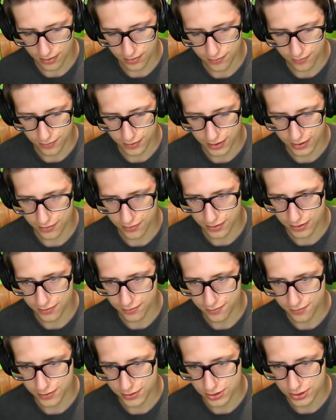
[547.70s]
Very
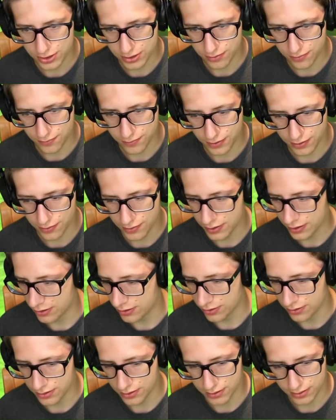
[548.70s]
efficient. Very
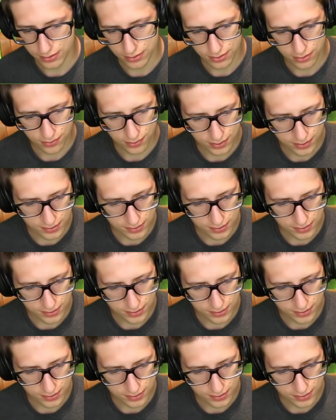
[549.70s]
good. There